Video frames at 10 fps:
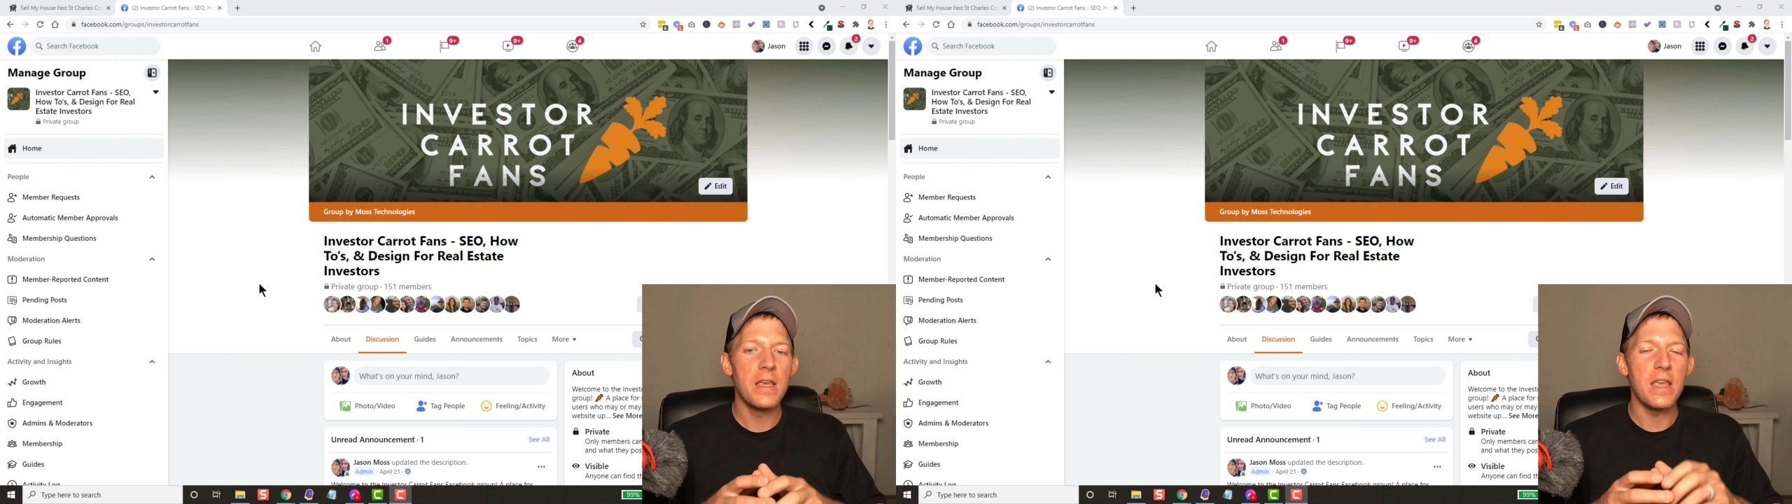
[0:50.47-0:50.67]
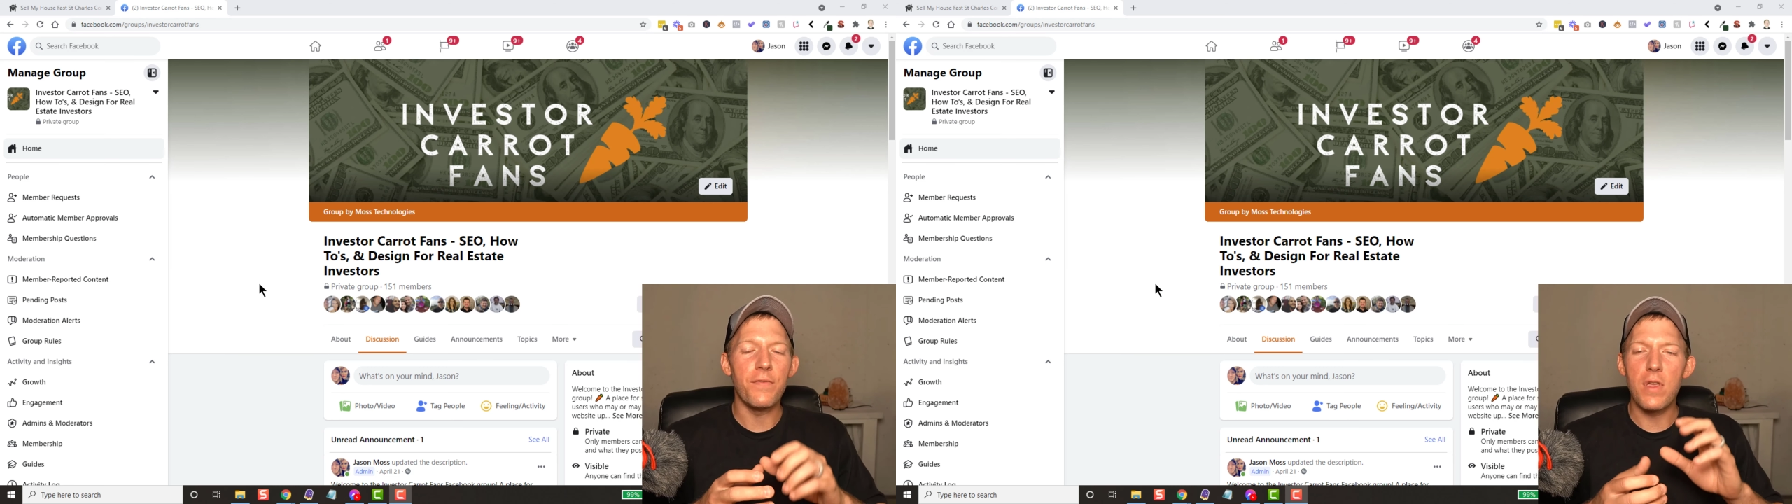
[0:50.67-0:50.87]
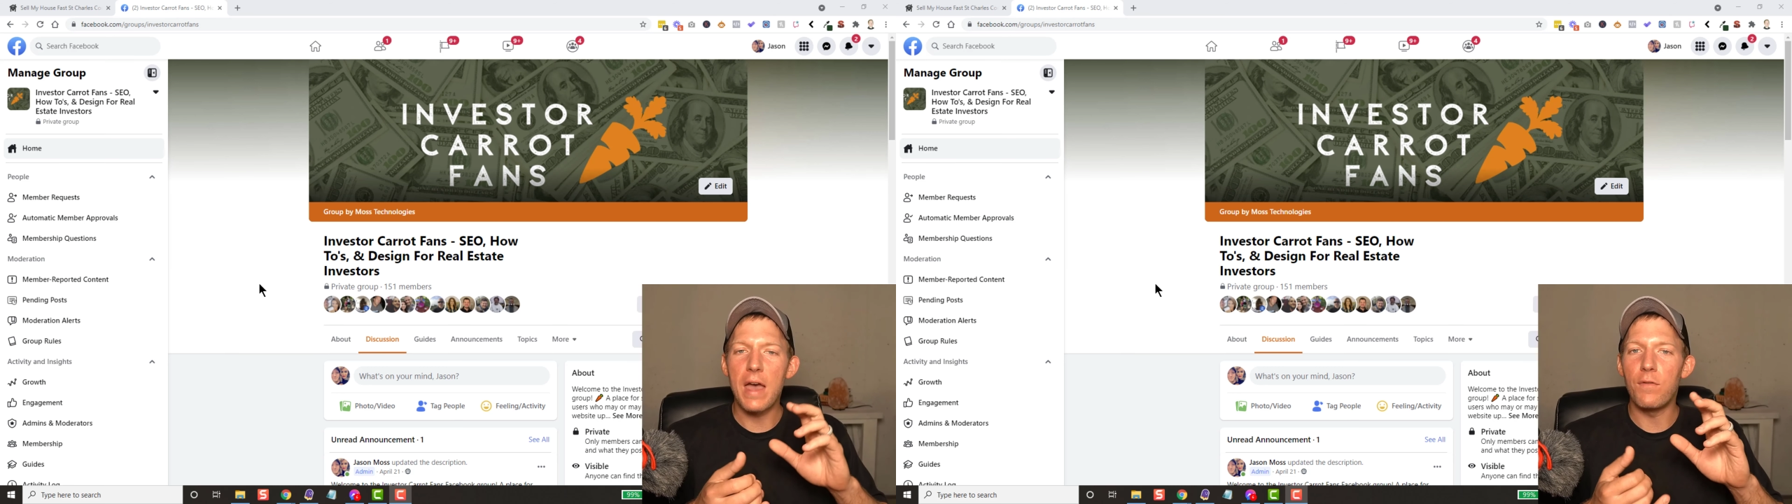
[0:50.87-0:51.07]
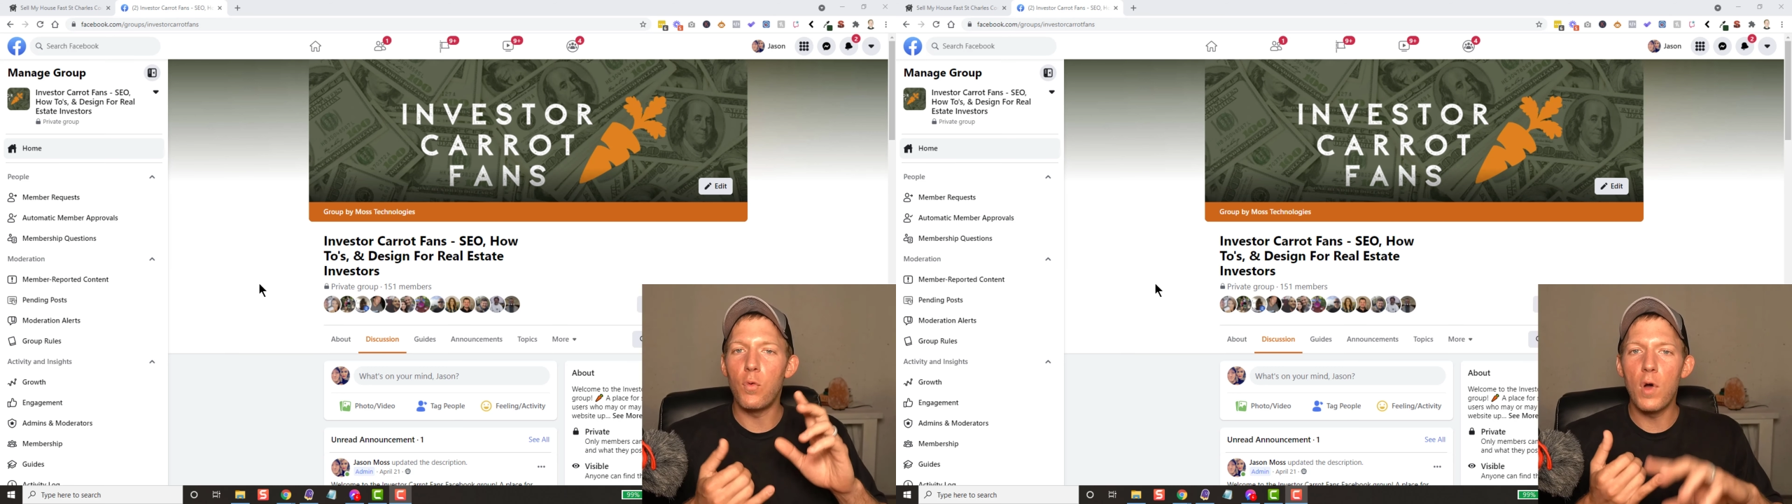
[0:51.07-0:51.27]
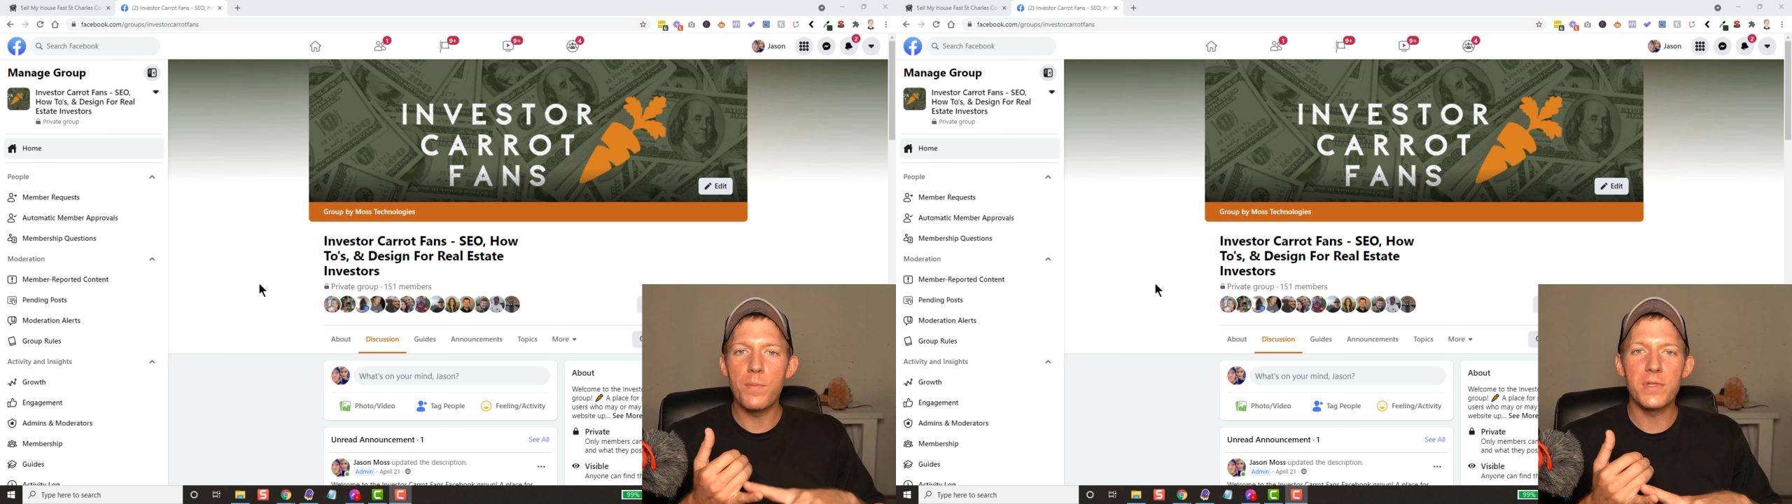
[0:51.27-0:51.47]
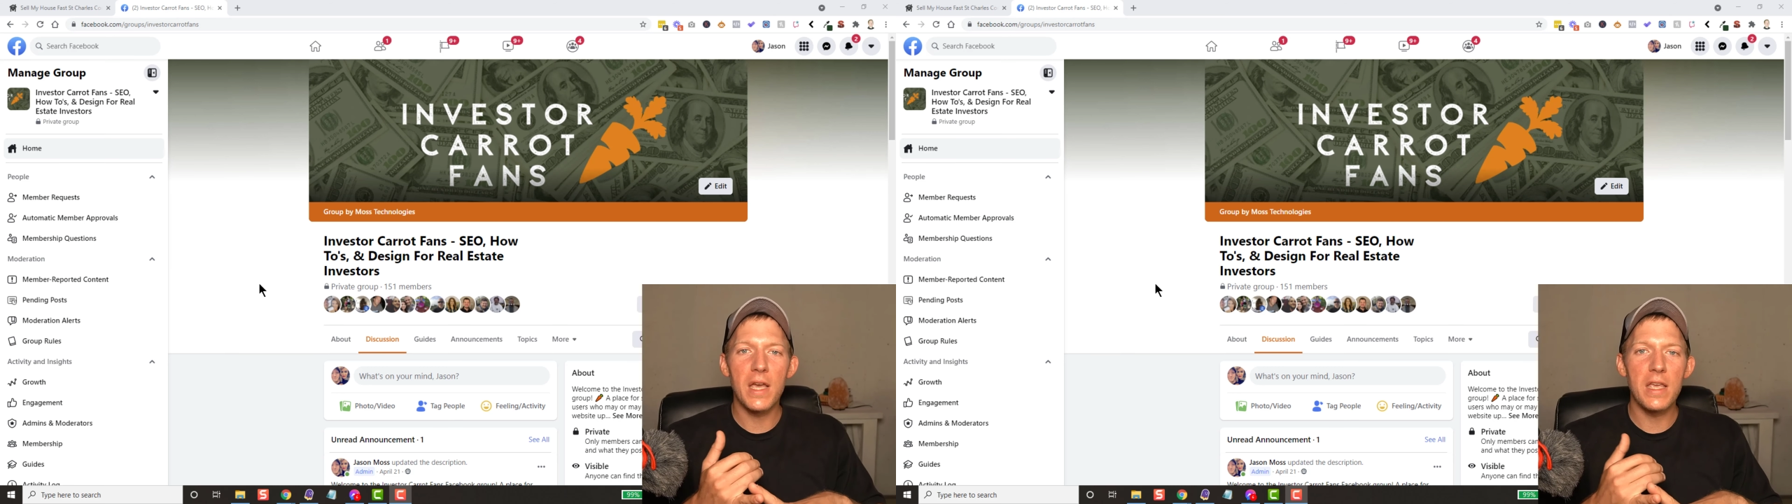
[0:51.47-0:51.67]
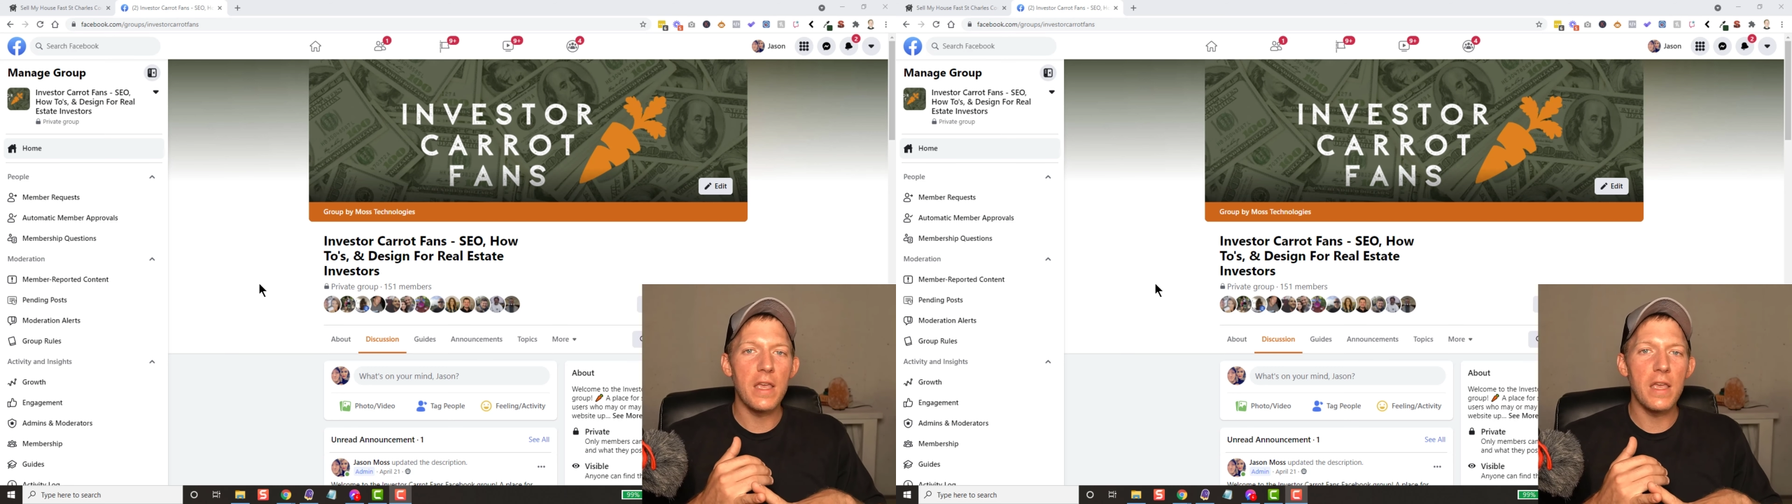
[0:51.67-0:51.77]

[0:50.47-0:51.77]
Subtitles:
If you have a website,